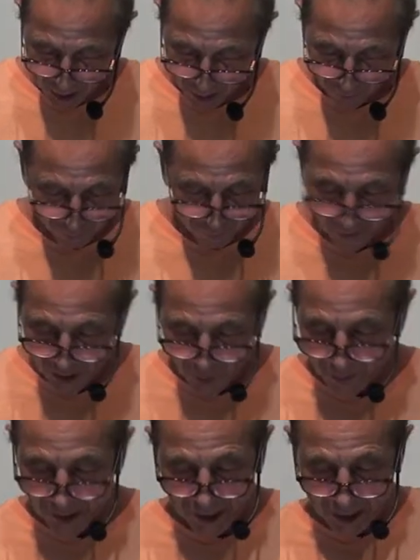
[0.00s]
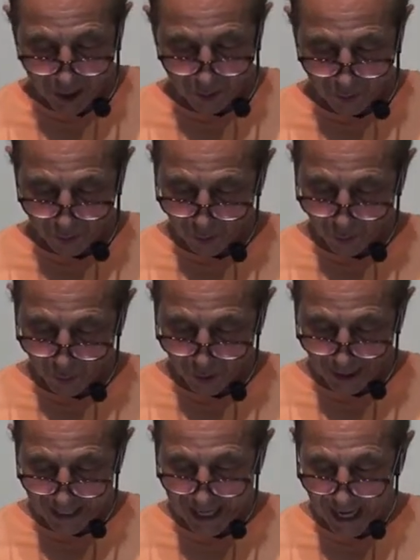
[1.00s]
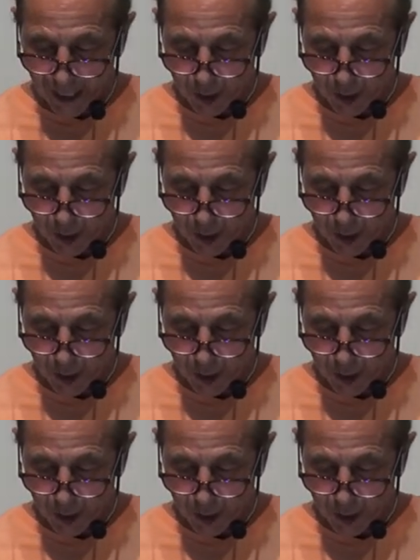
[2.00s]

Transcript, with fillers: For if anyone is a hearer of the word and not a